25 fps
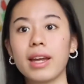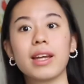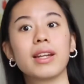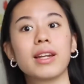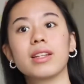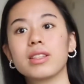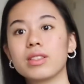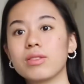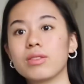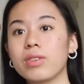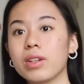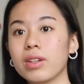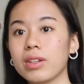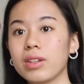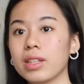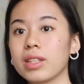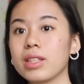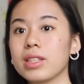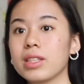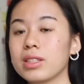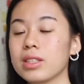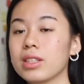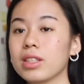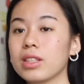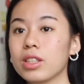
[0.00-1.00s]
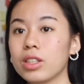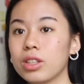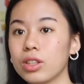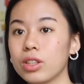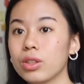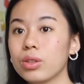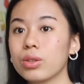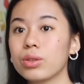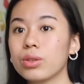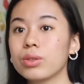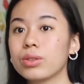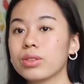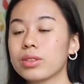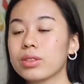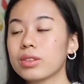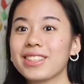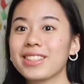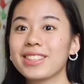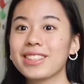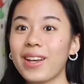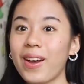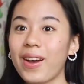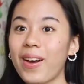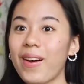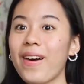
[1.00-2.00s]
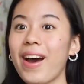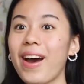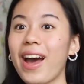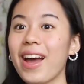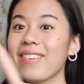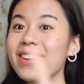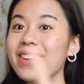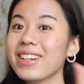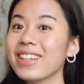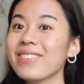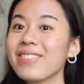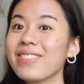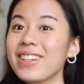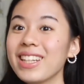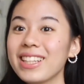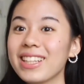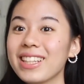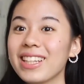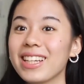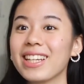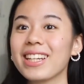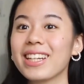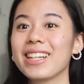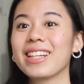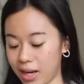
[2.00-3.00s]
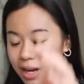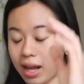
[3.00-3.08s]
and it's very easy to use, so I recommend it.